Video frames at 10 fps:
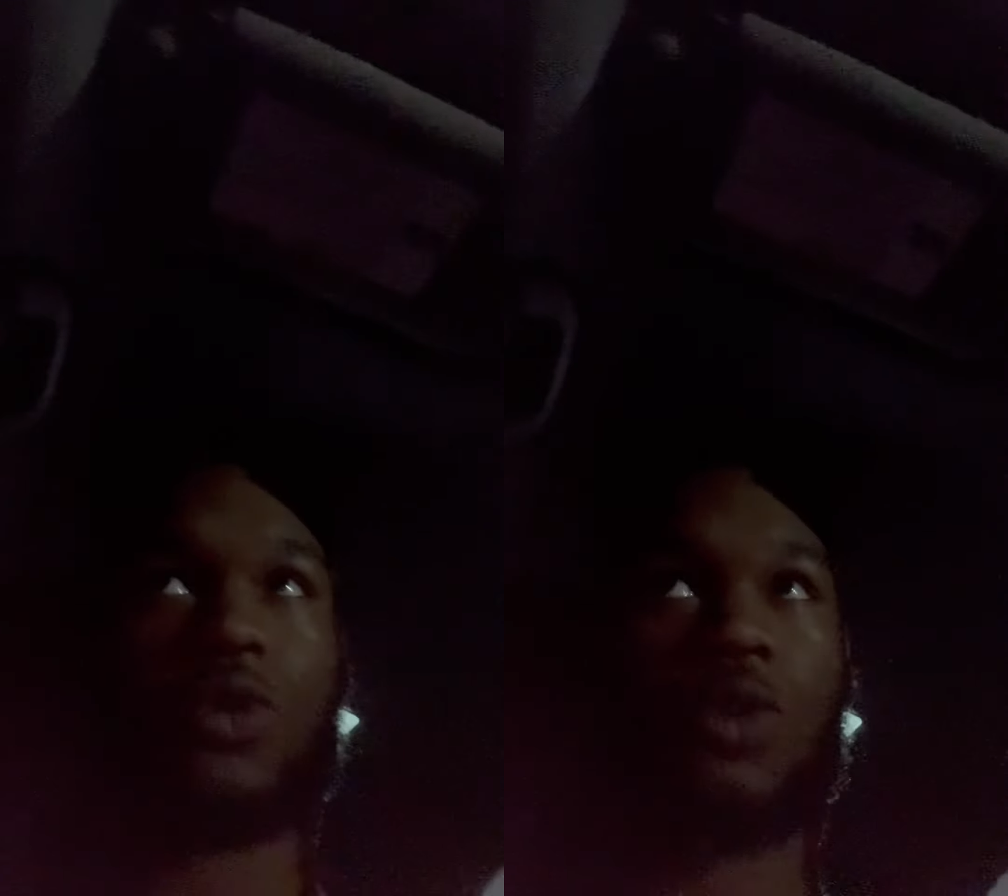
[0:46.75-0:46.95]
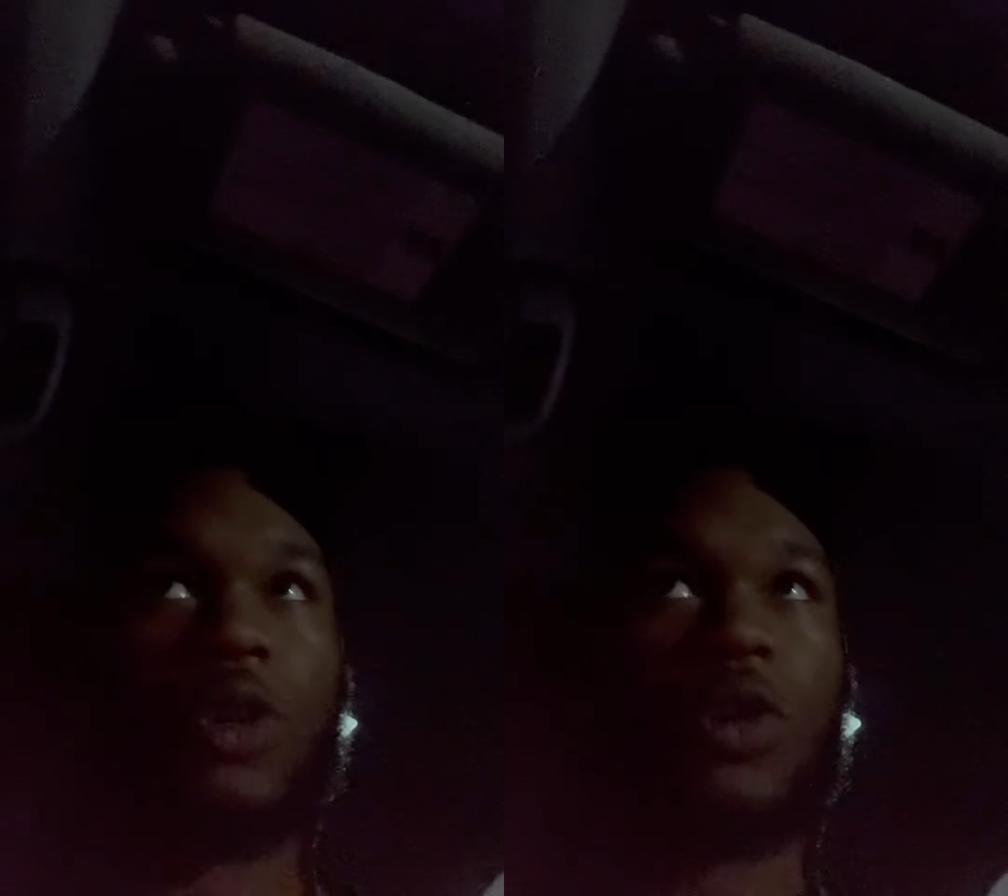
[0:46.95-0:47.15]

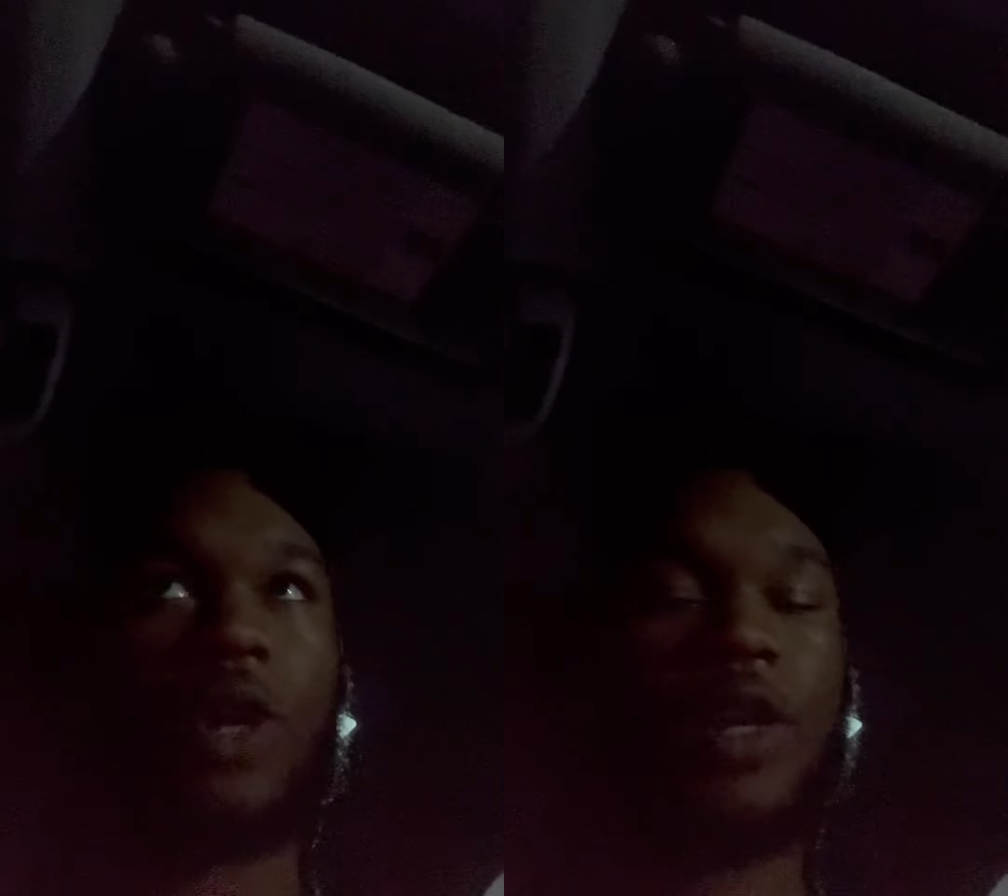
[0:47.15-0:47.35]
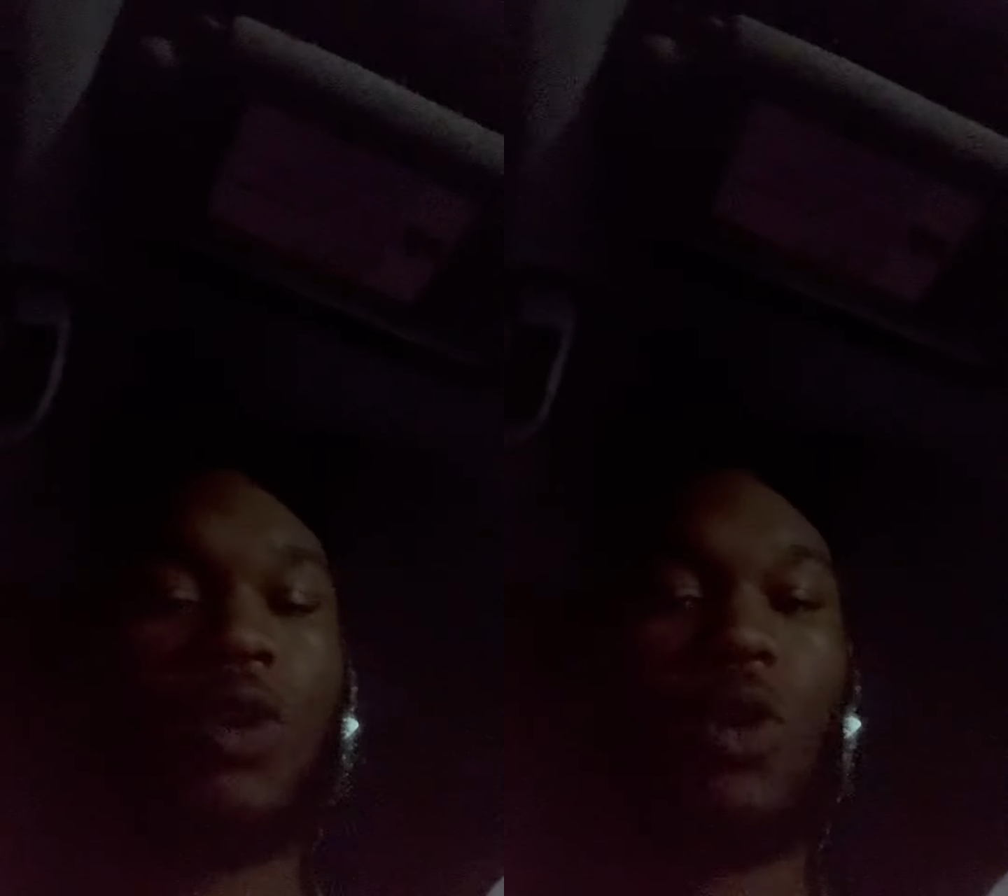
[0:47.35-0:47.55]
or
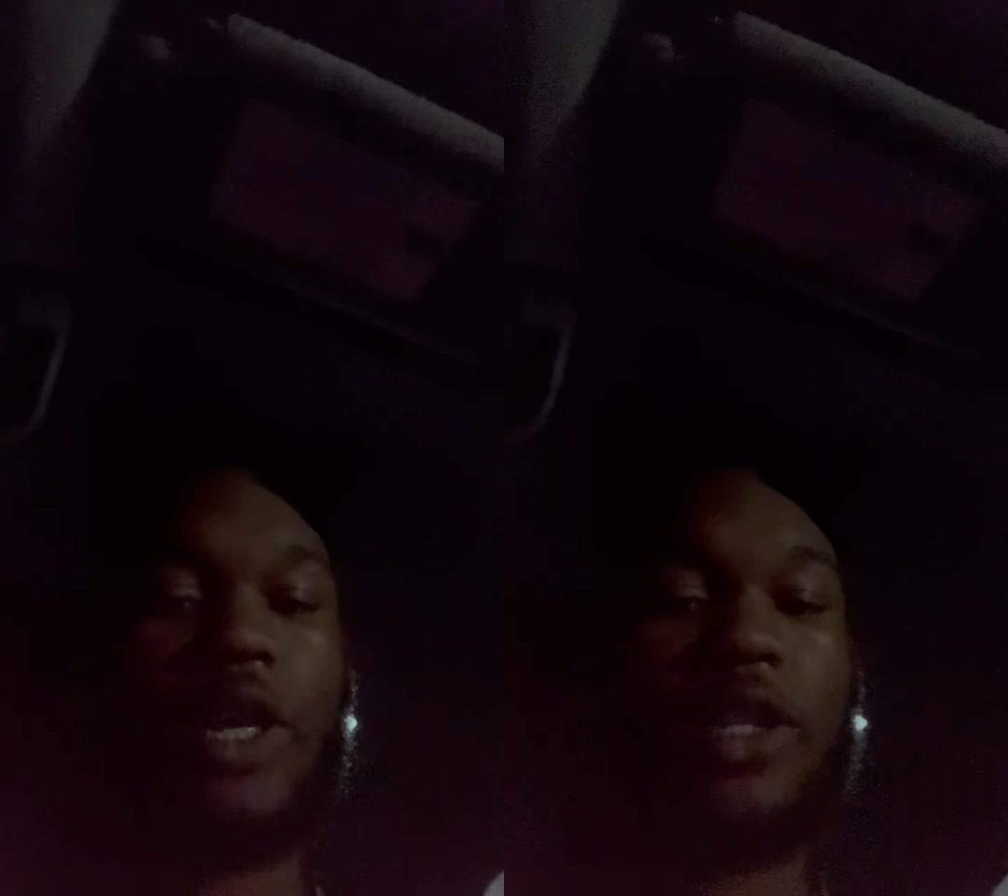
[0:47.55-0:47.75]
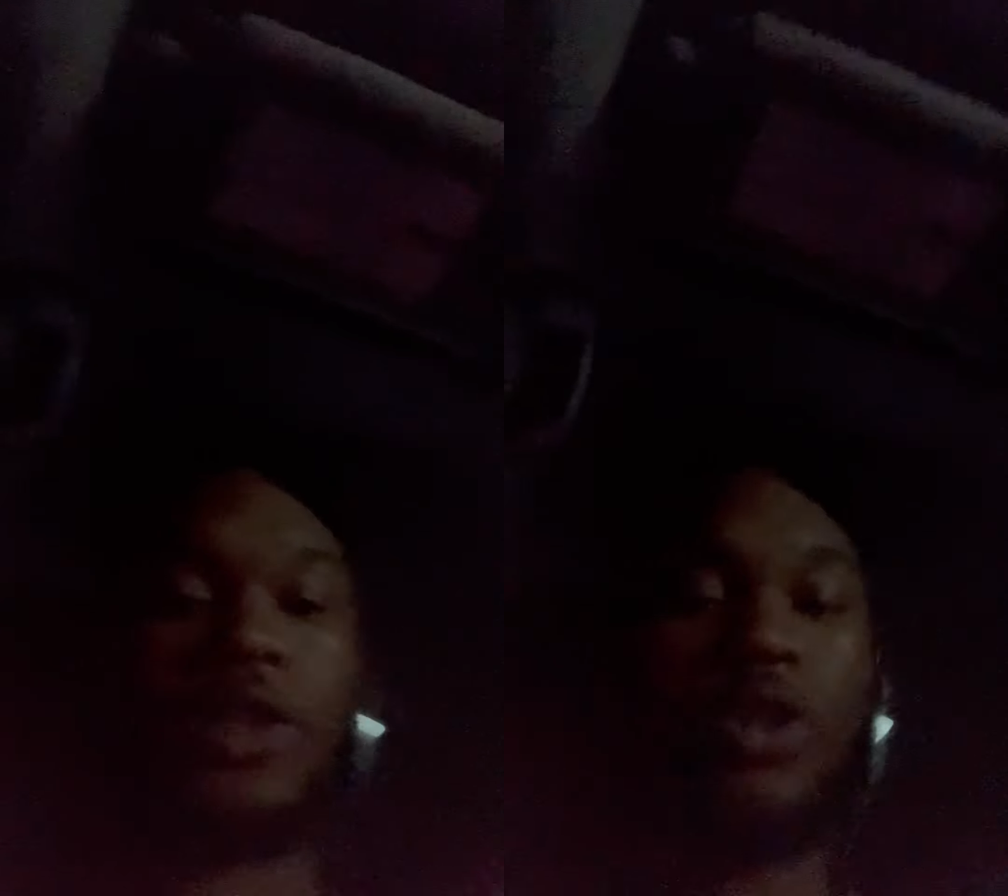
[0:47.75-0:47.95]
a whole
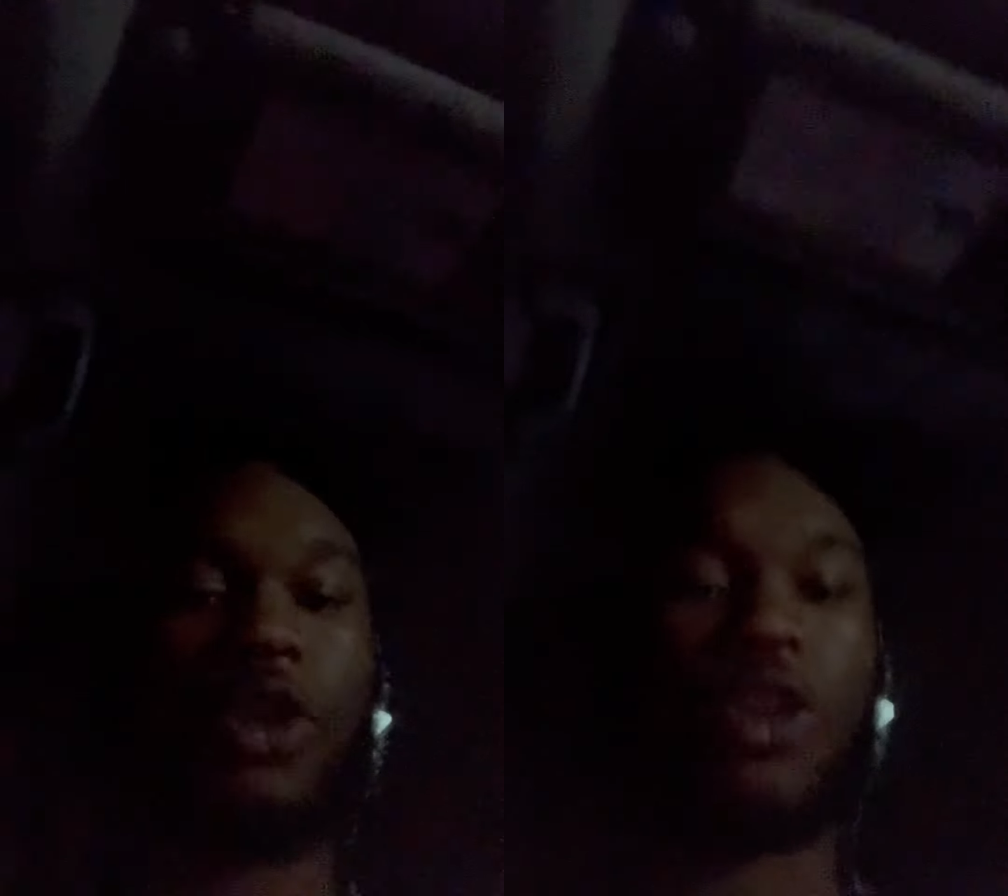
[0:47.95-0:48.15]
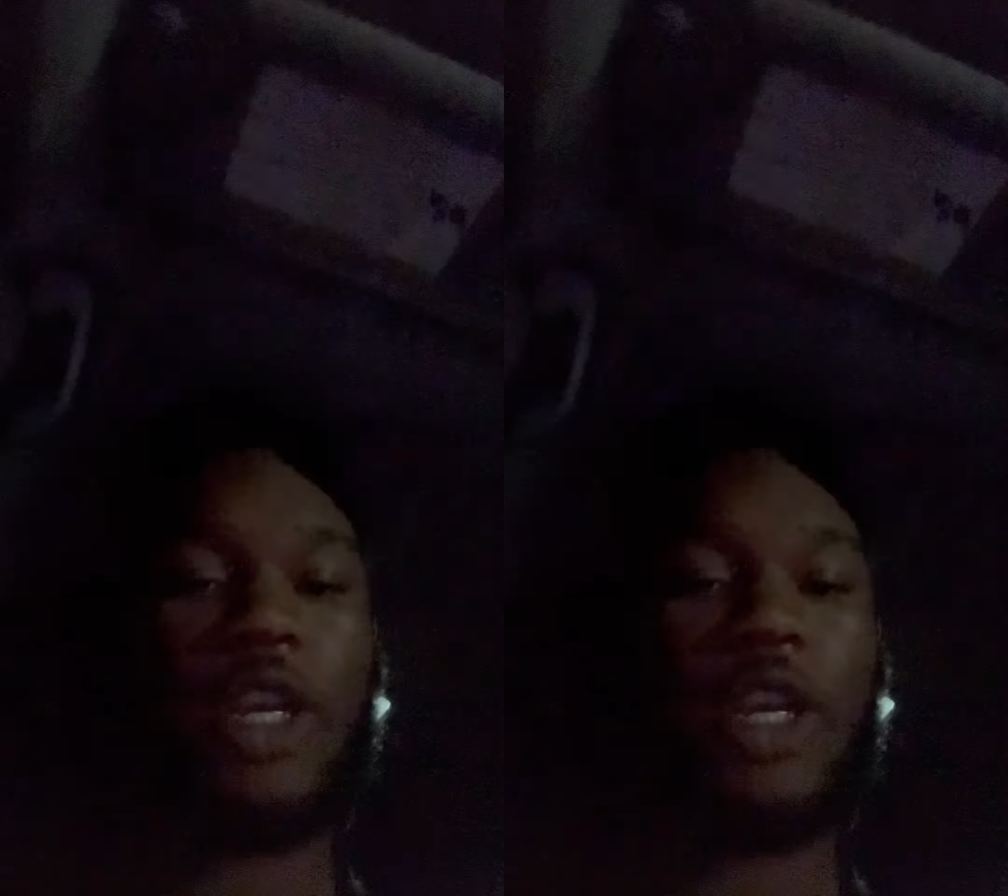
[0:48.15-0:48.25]
integer.